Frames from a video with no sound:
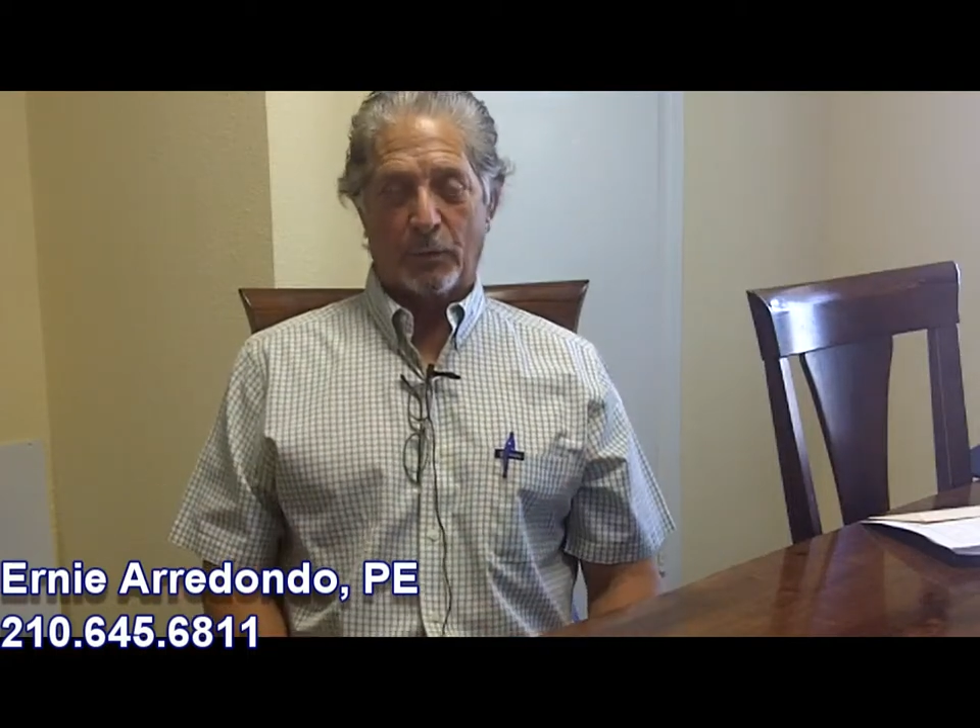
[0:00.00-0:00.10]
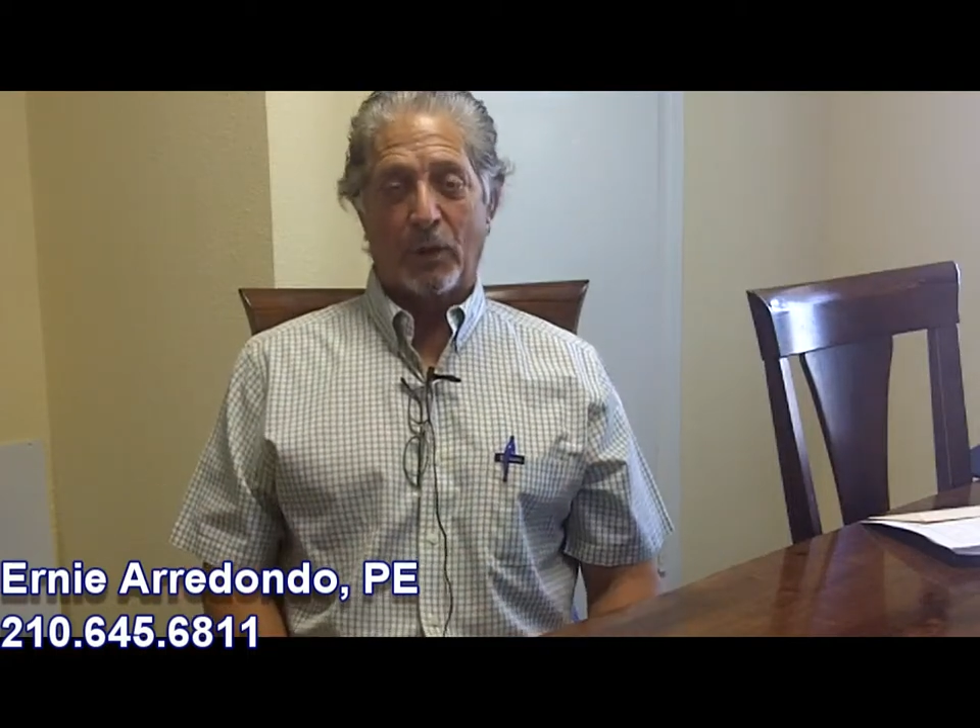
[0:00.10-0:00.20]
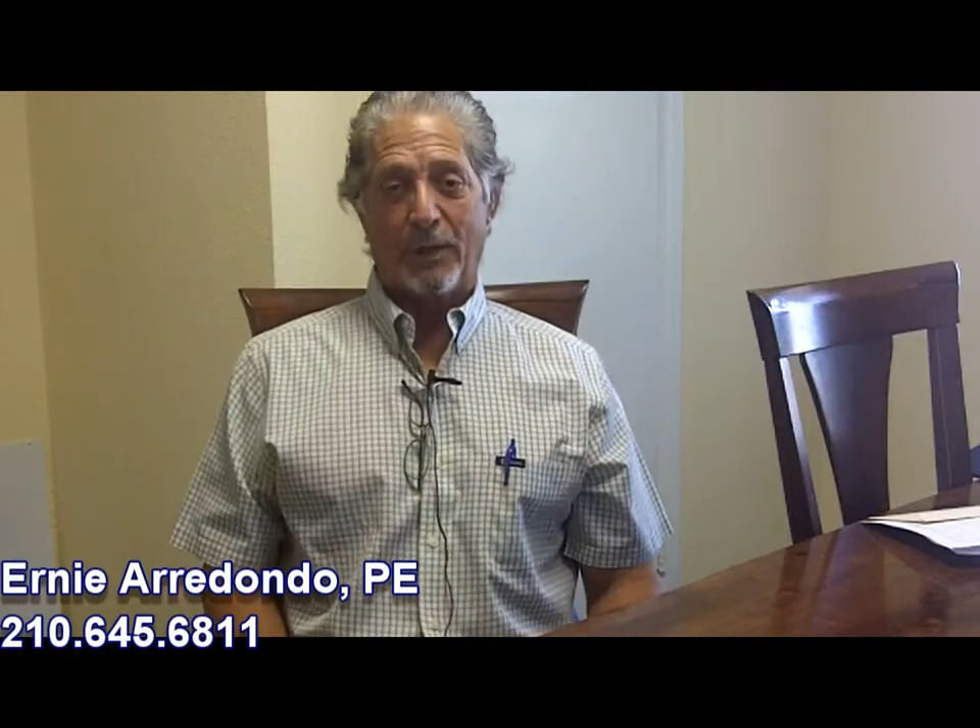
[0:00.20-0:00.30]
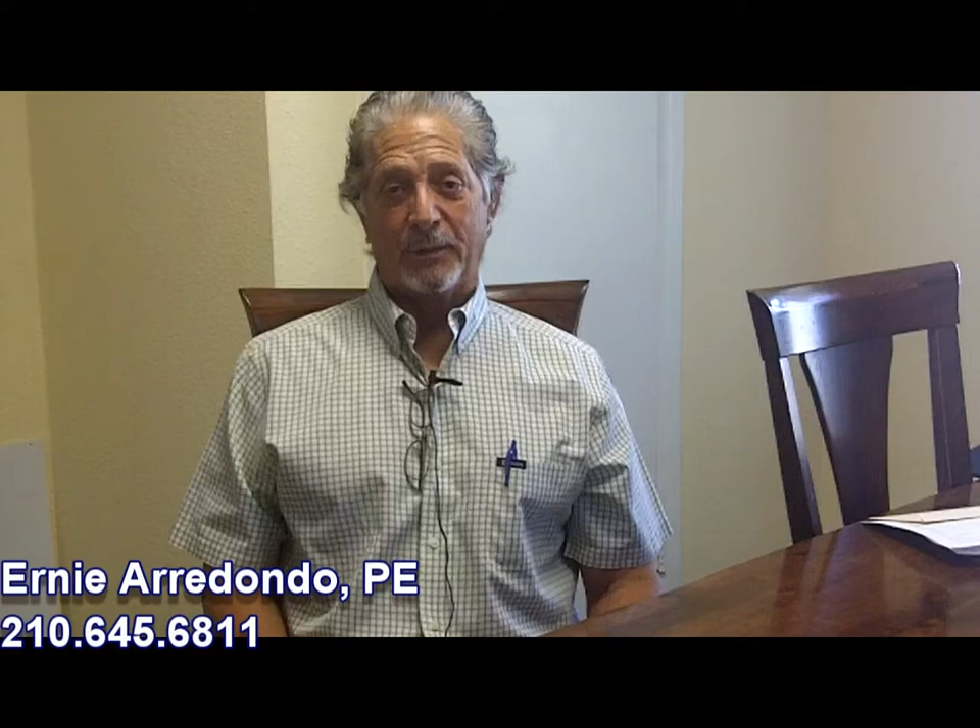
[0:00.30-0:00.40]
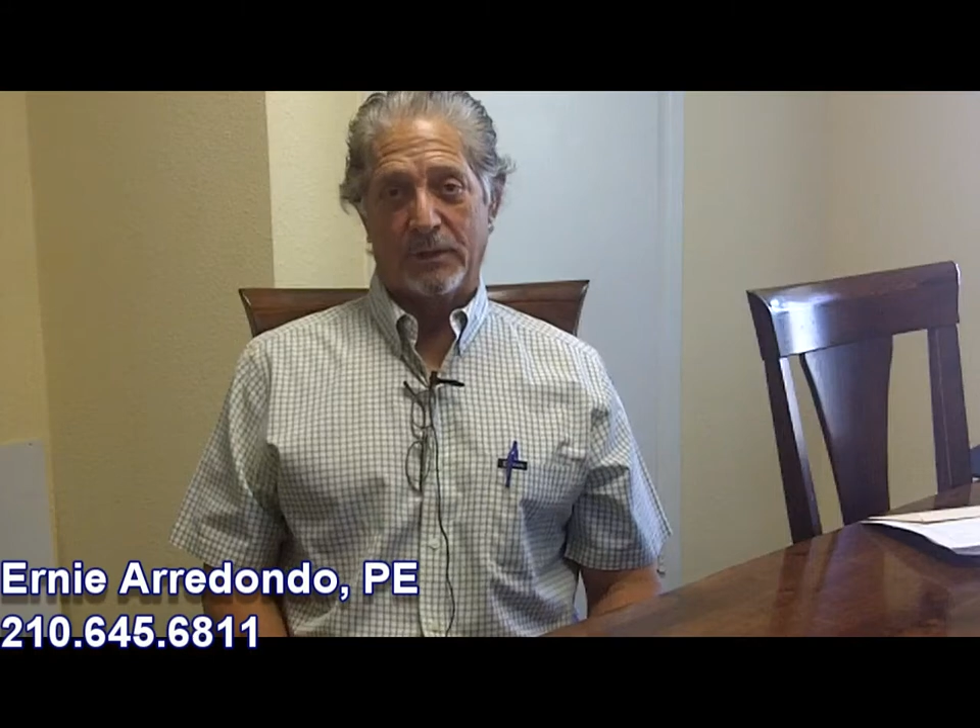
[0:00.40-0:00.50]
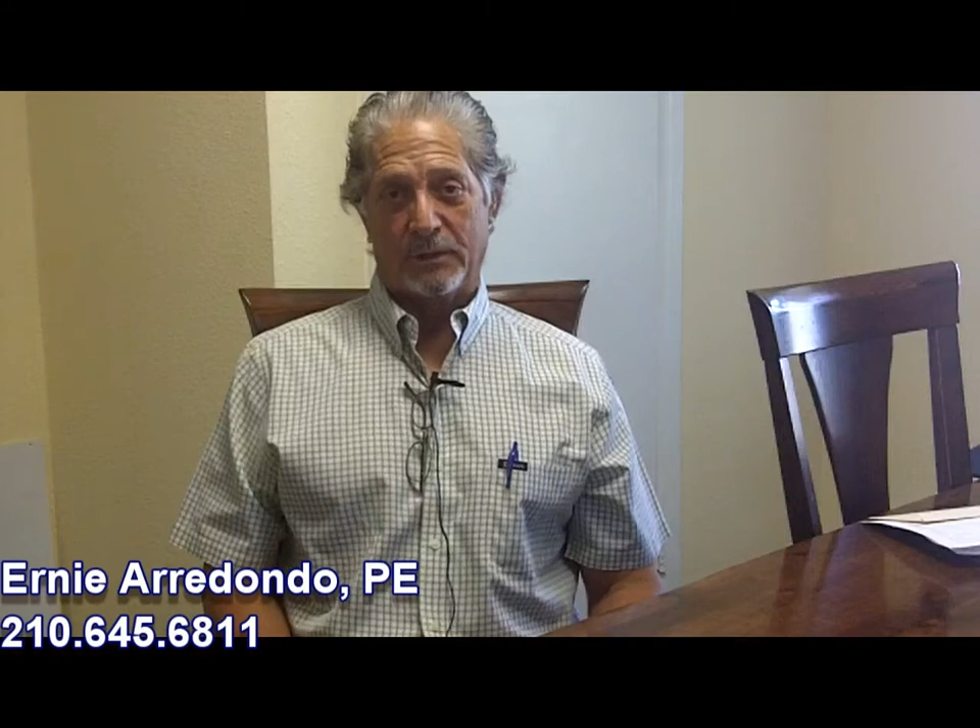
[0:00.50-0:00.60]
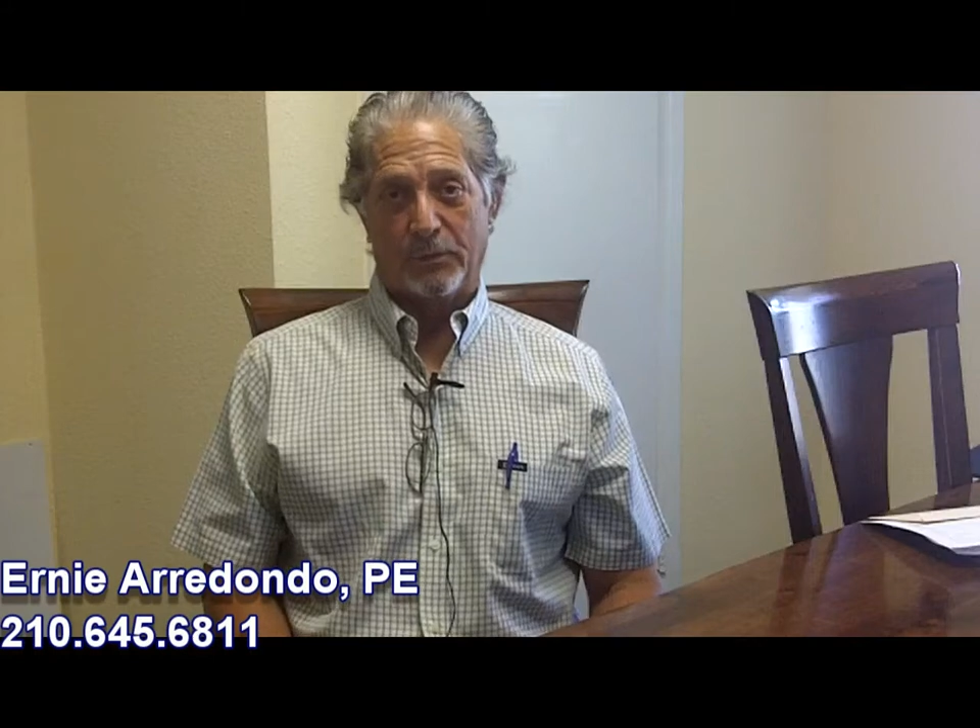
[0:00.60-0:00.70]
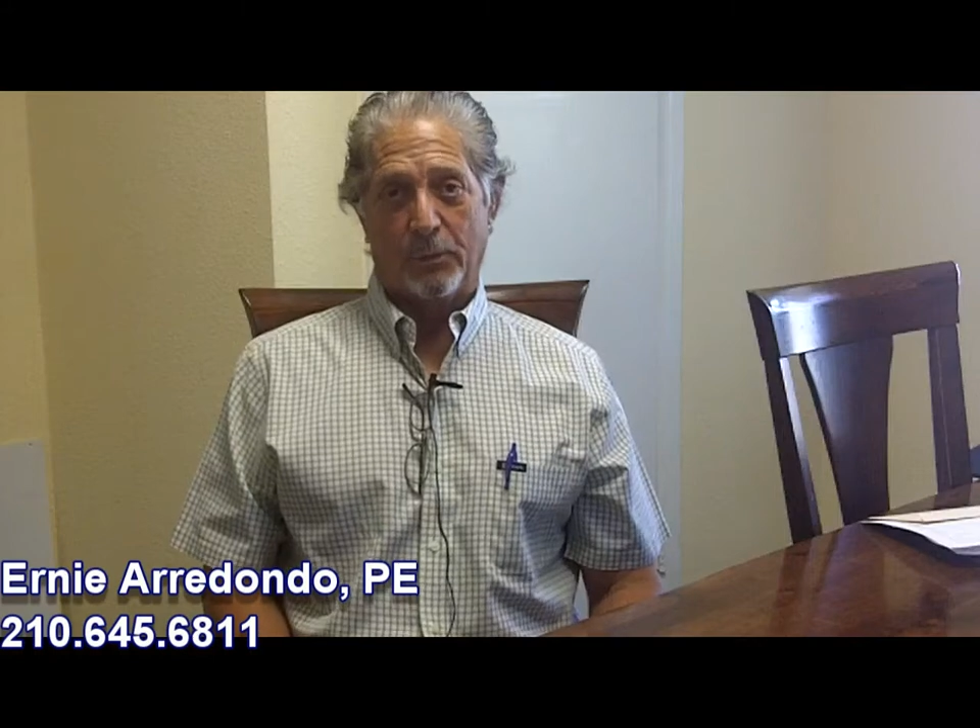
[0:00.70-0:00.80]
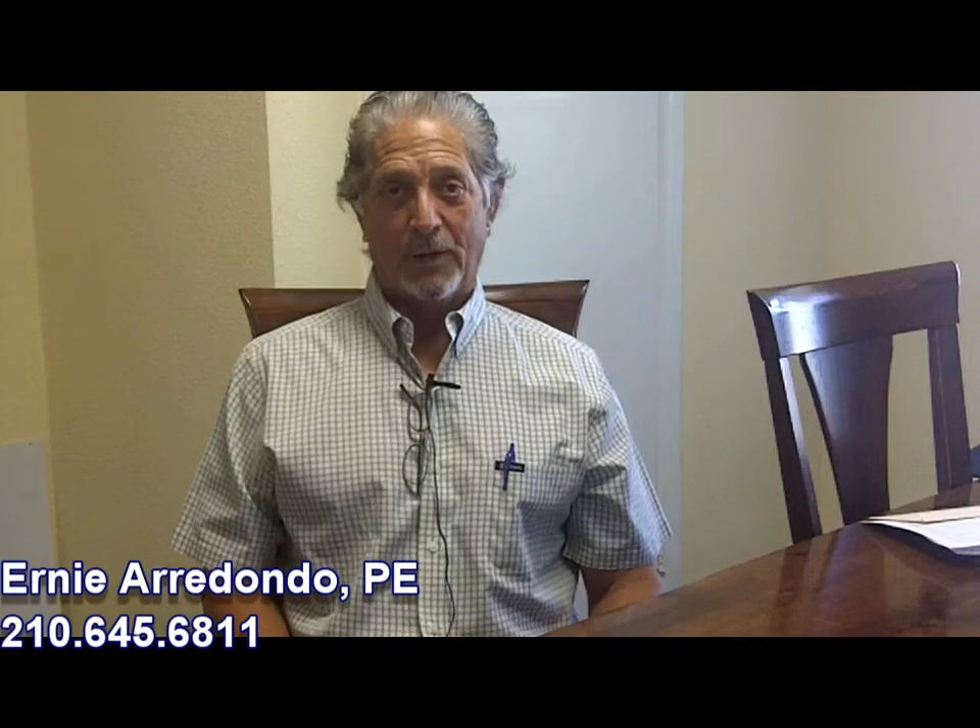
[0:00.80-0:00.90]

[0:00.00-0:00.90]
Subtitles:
property as you